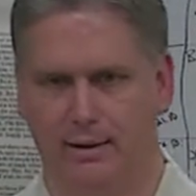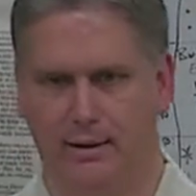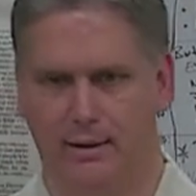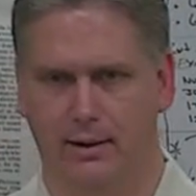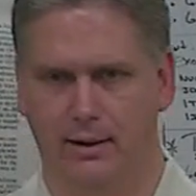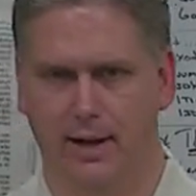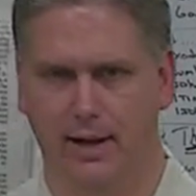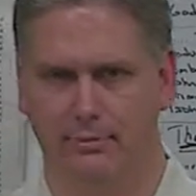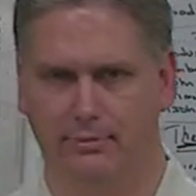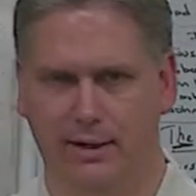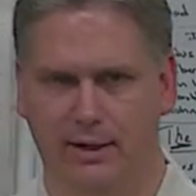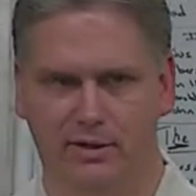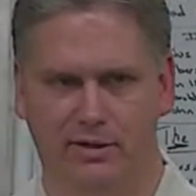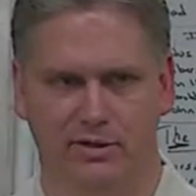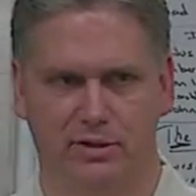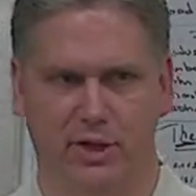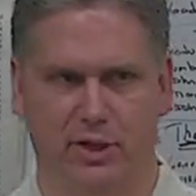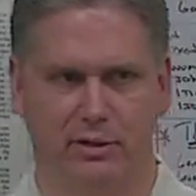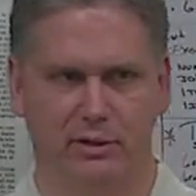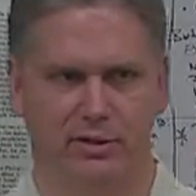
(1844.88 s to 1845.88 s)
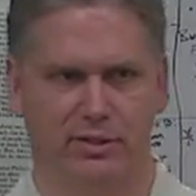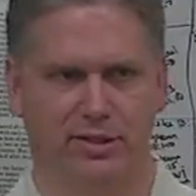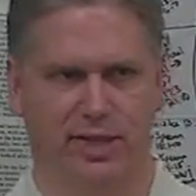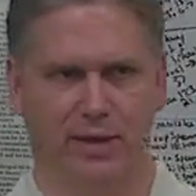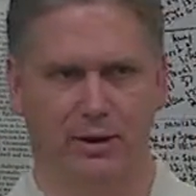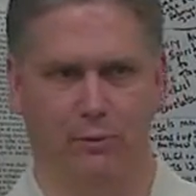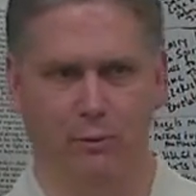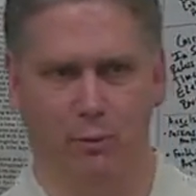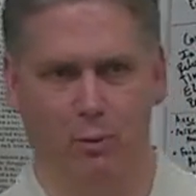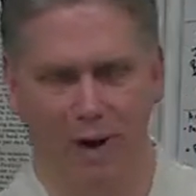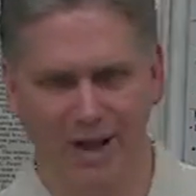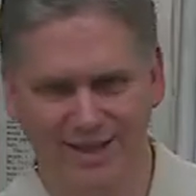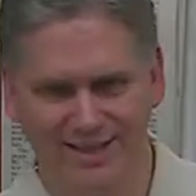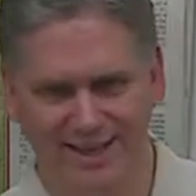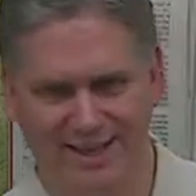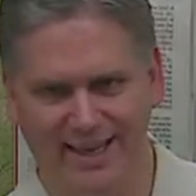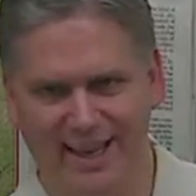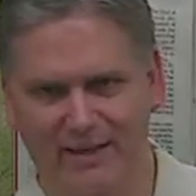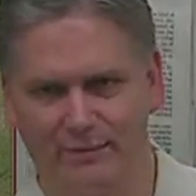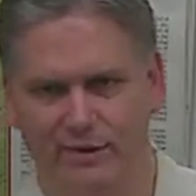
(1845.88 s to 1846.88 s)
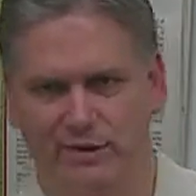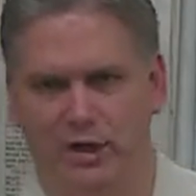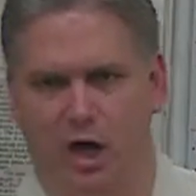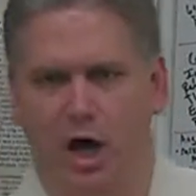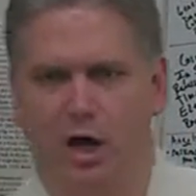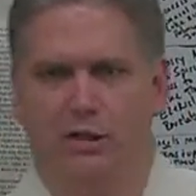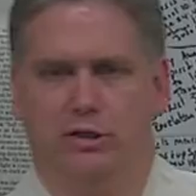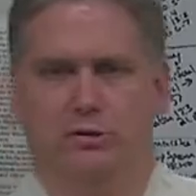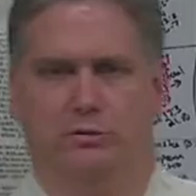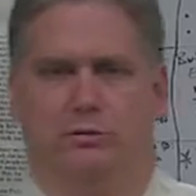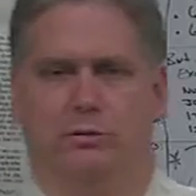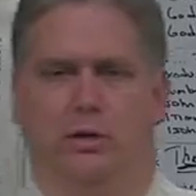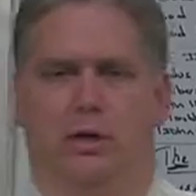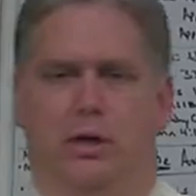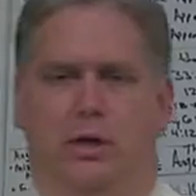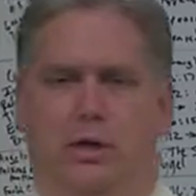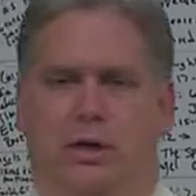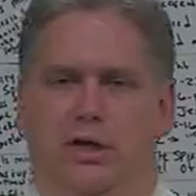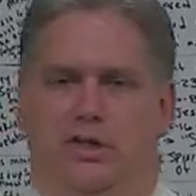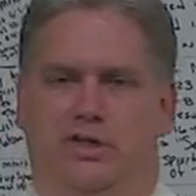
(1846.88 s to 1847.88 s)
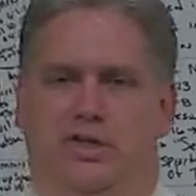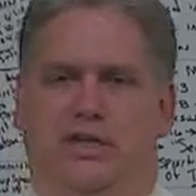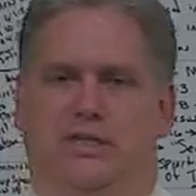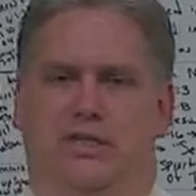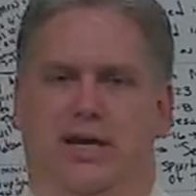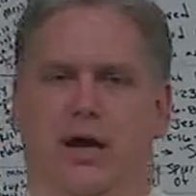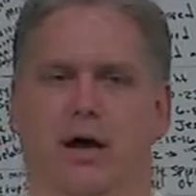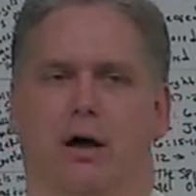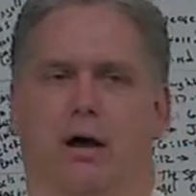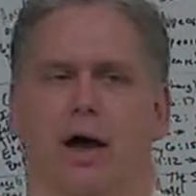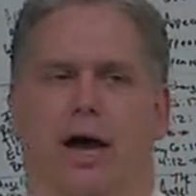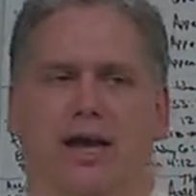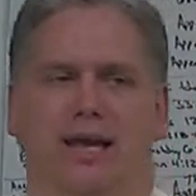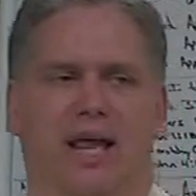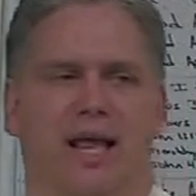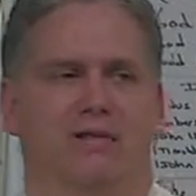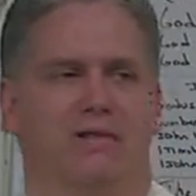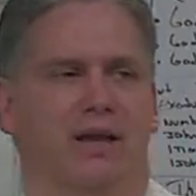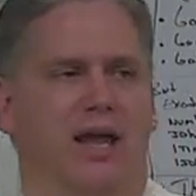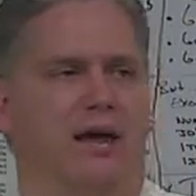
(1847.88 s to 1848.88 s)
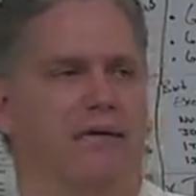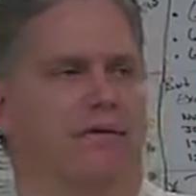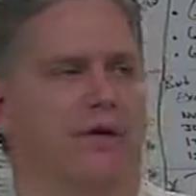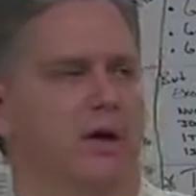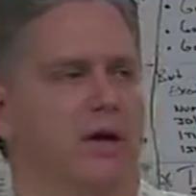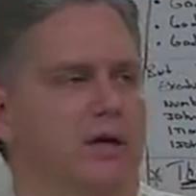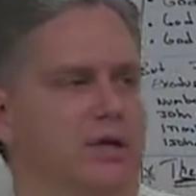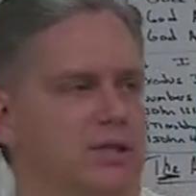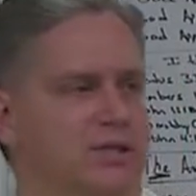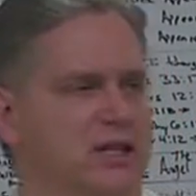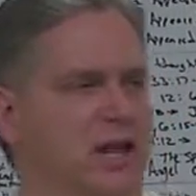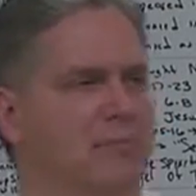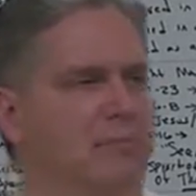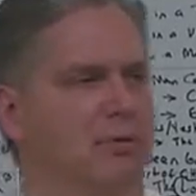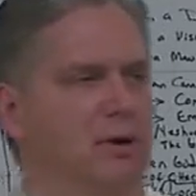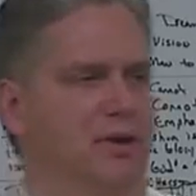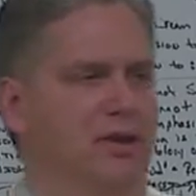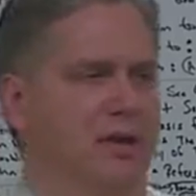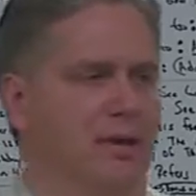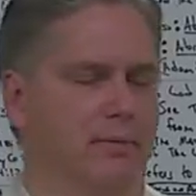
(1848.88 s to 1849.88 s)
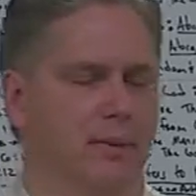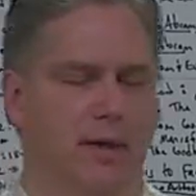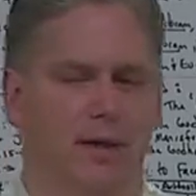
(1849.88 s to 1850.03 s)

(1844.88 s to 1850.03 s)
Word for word: And Peter's like, say, what? I can't even talk to a, a Gentile. I can't even have sup with him.